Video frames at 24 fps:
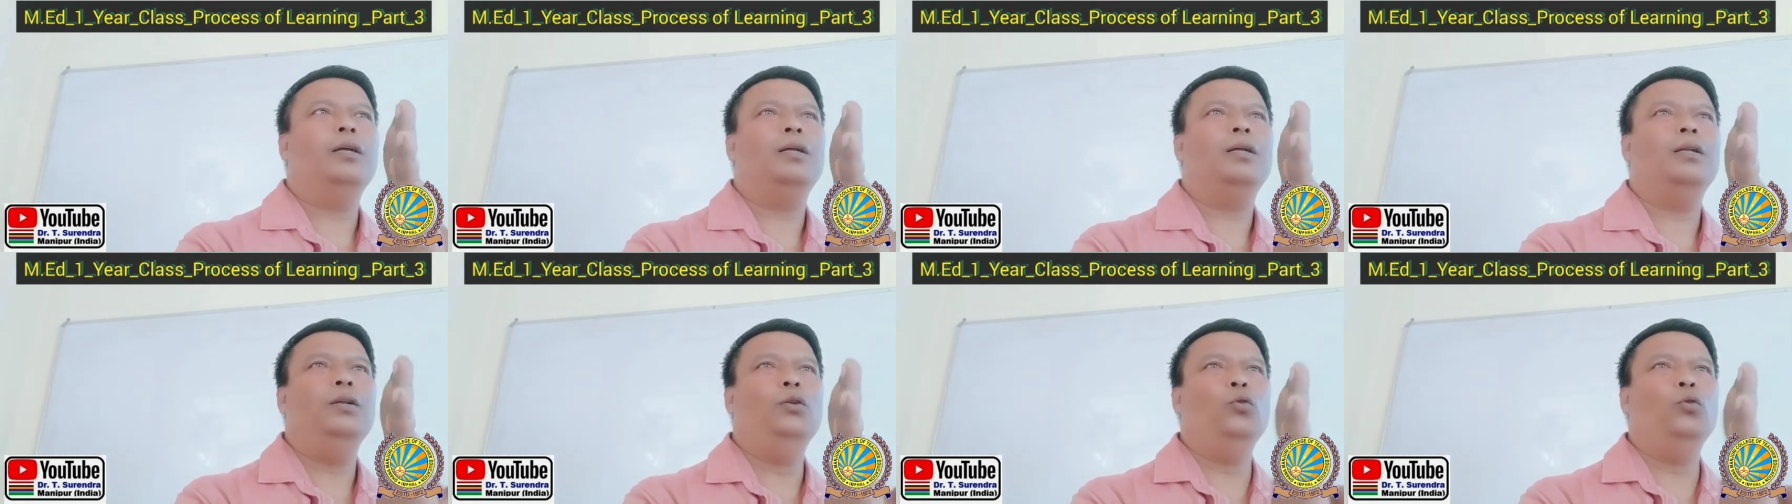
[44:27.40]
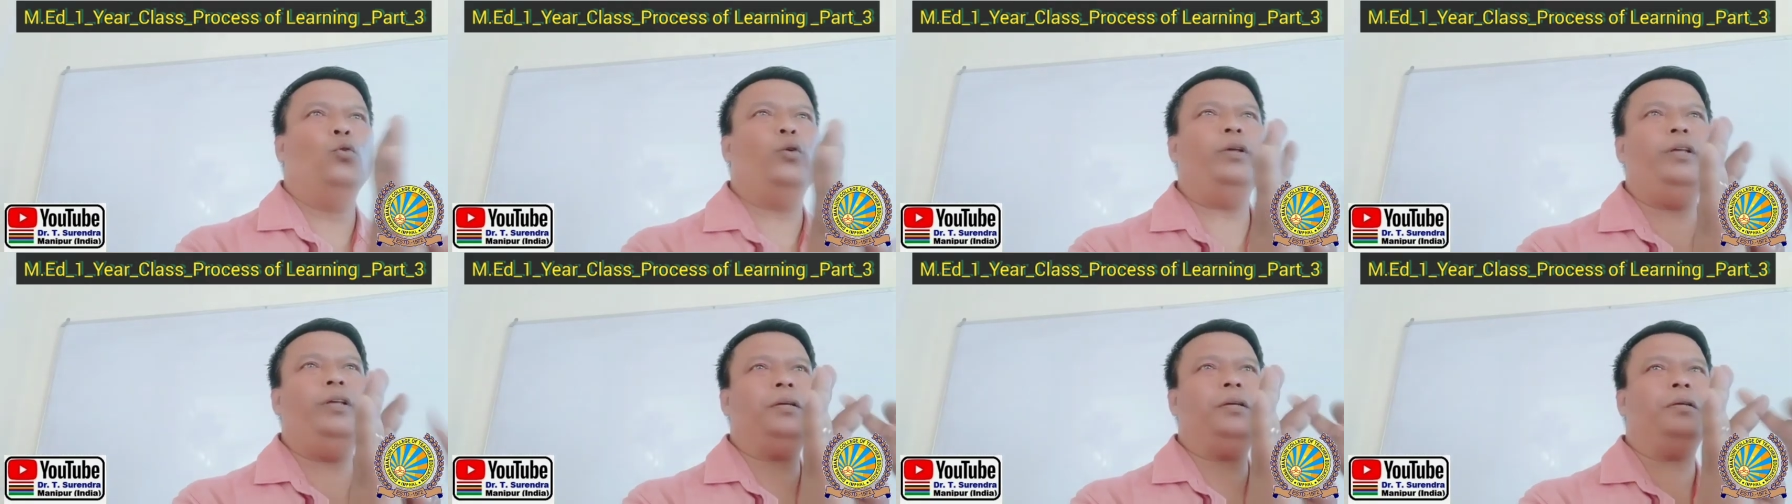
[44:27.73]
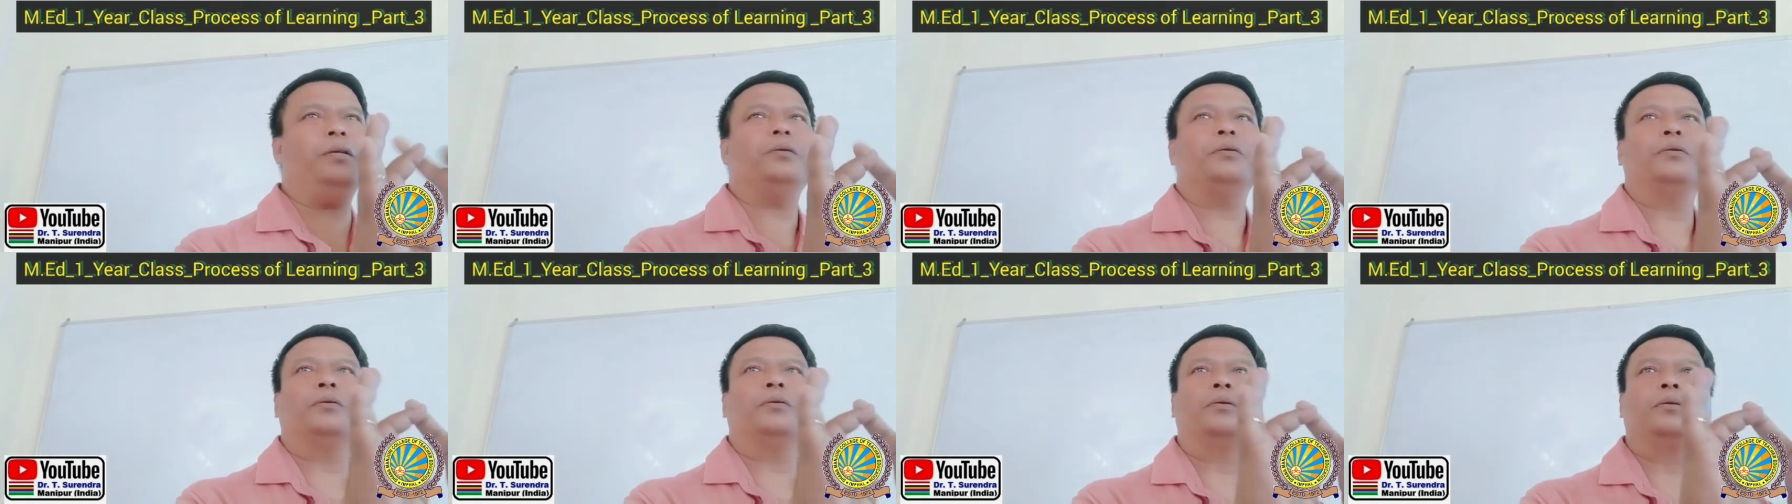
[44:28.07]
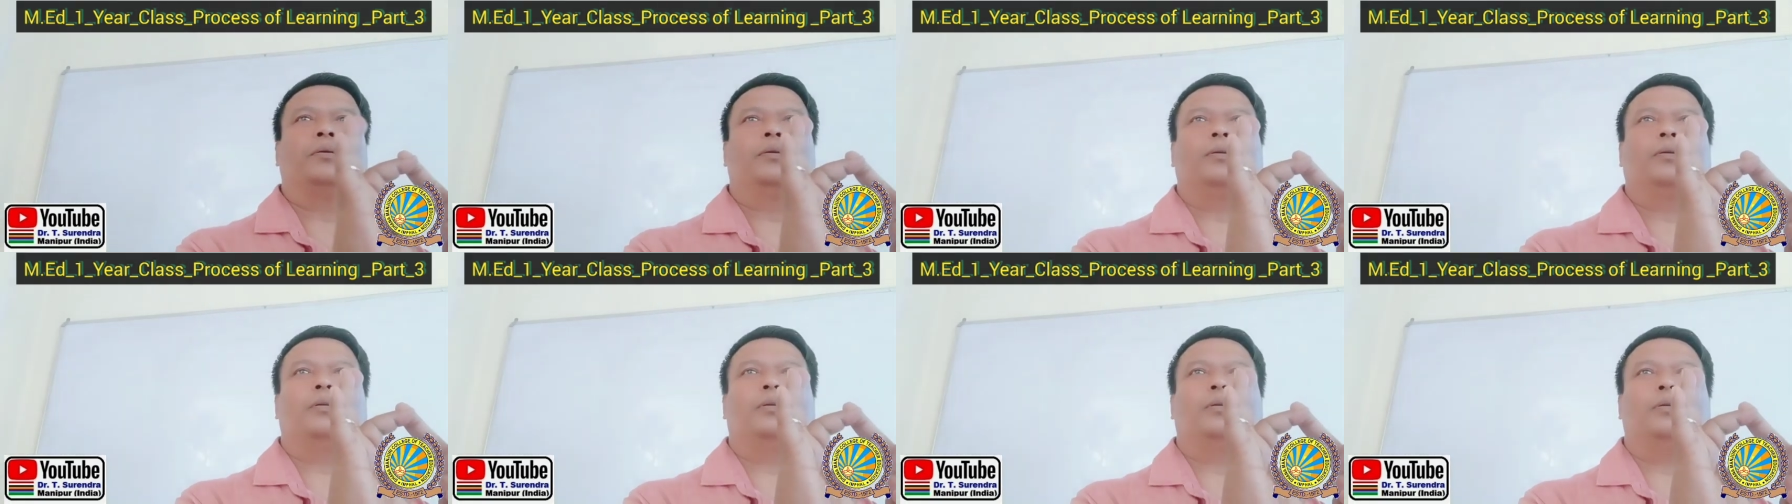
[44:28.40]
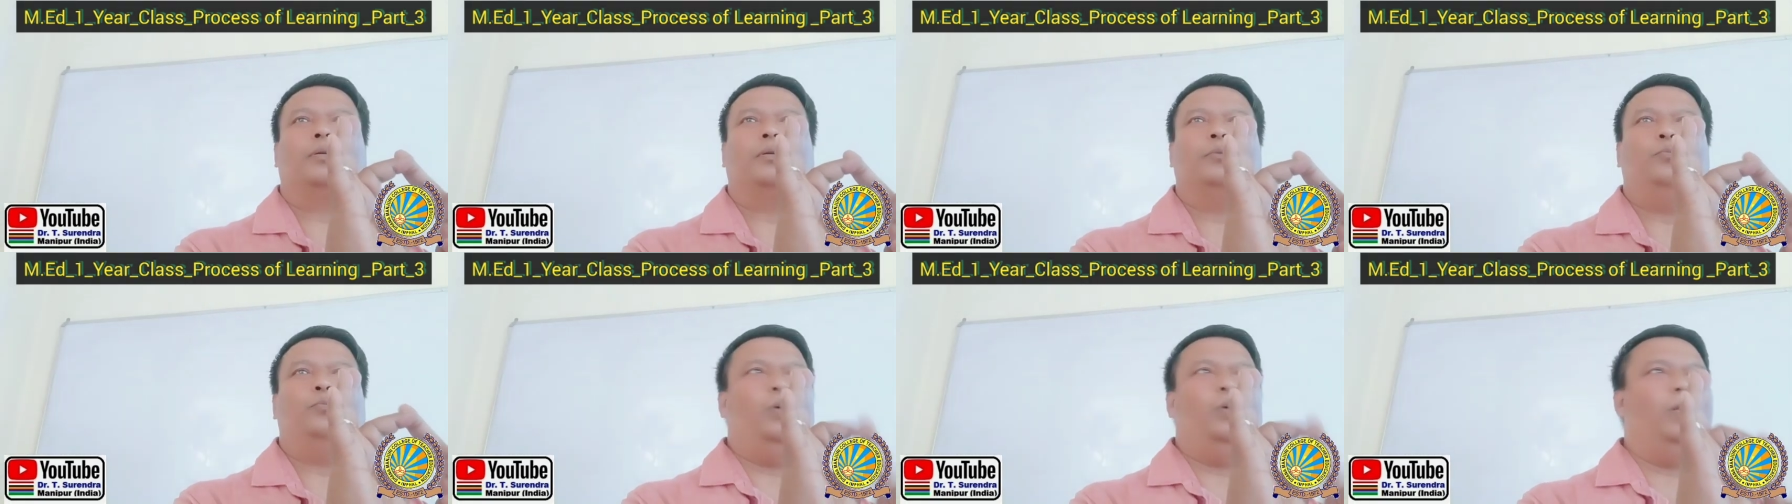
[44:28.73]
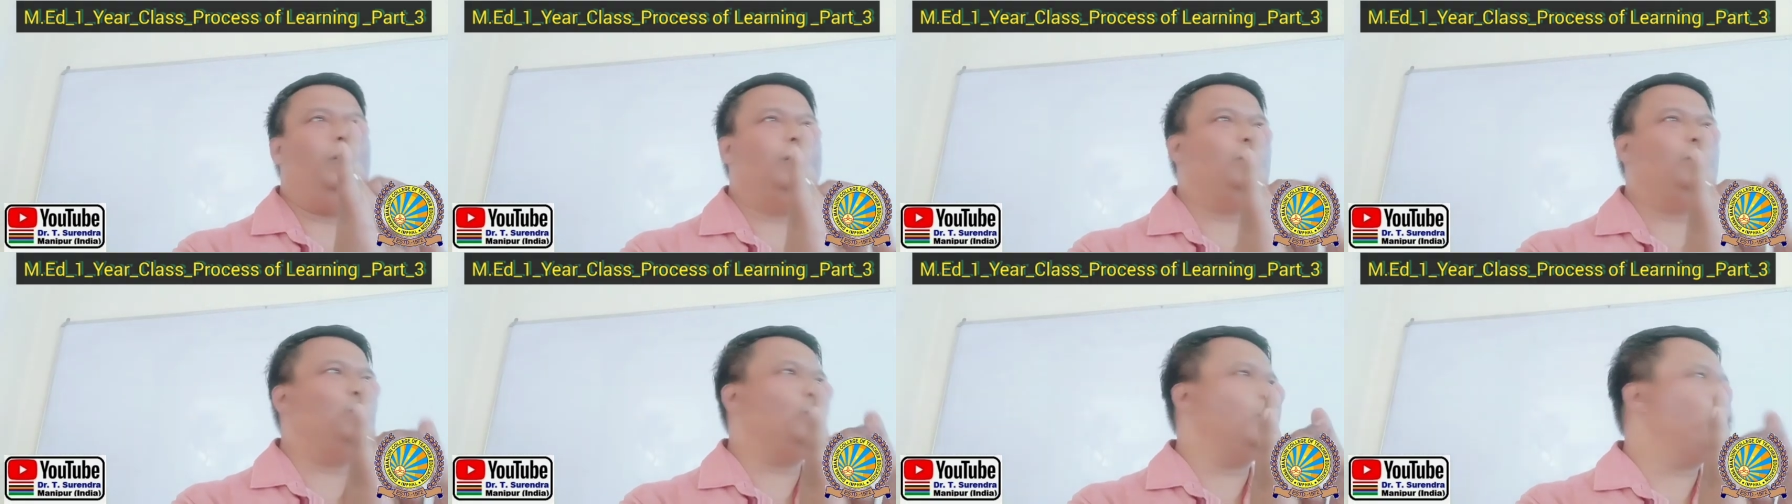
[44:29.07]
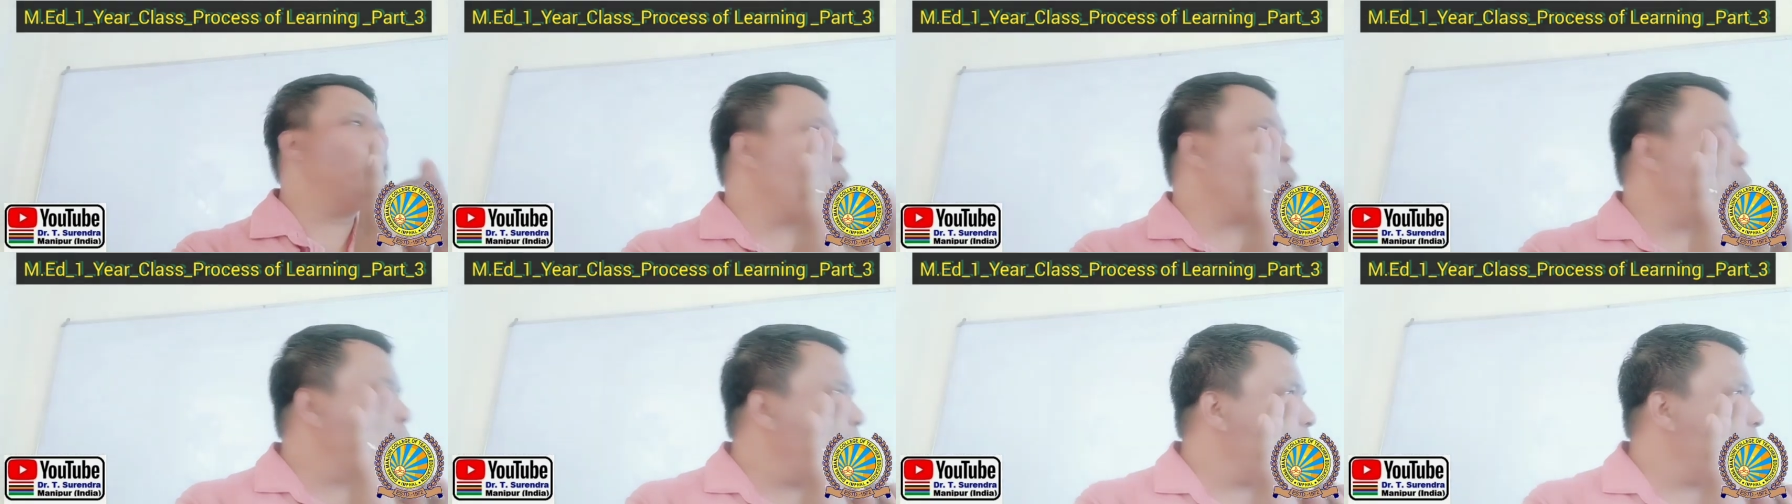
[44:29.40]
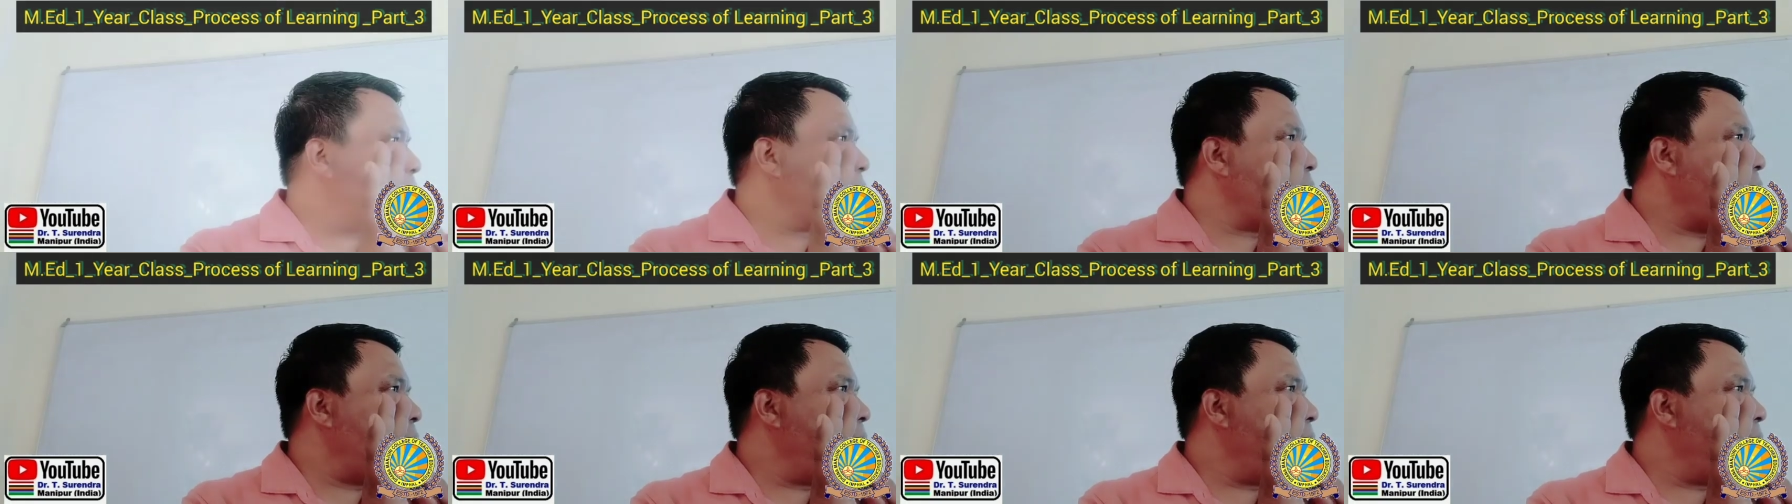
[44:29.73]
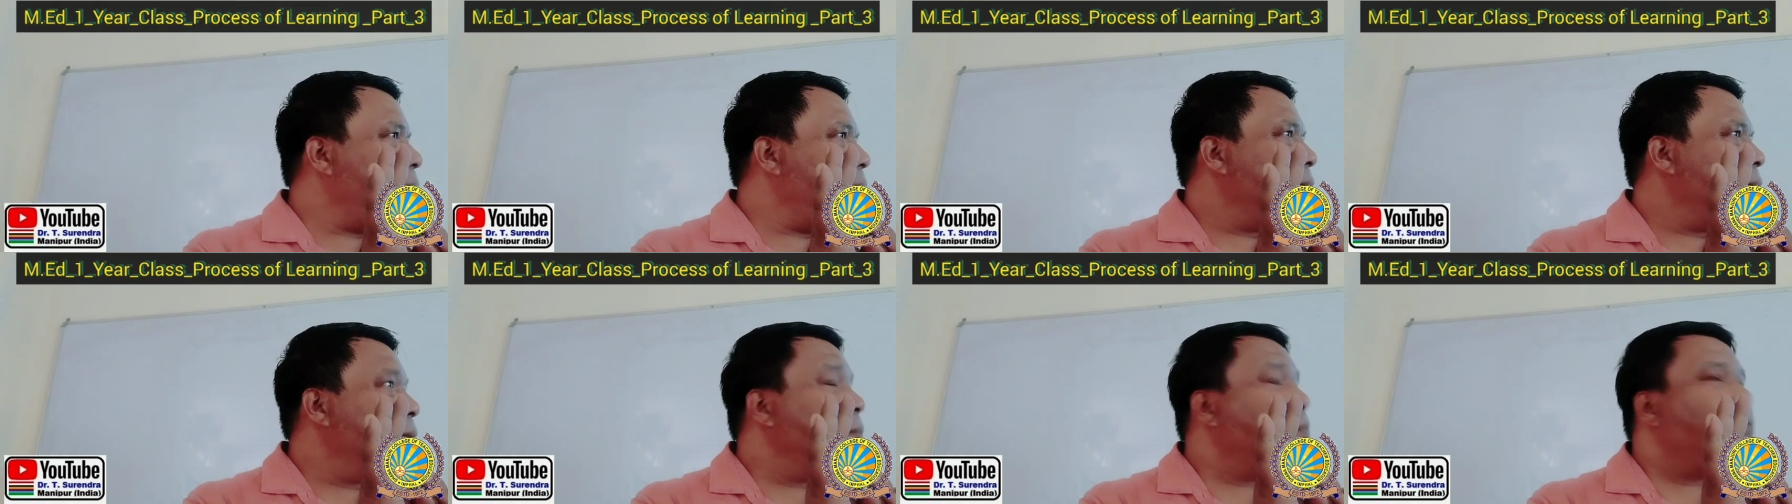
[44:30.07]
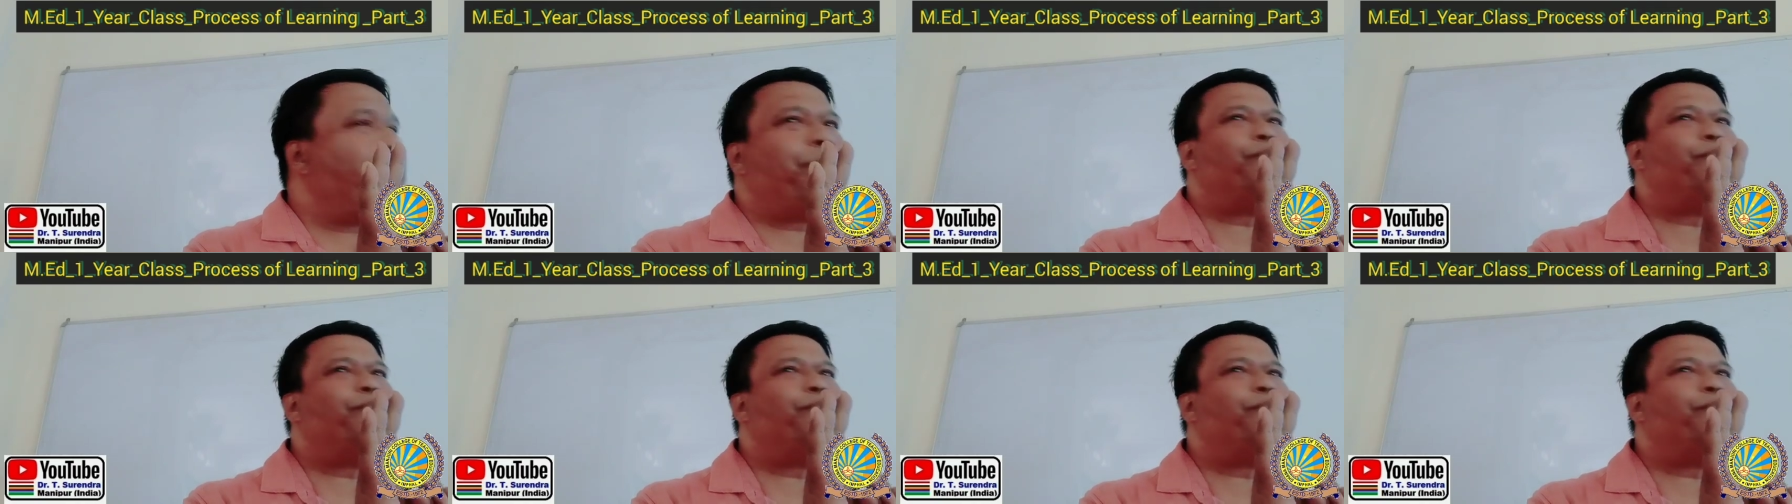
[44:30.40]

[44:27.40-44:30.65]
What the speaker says: knowing. Feeling do na process tare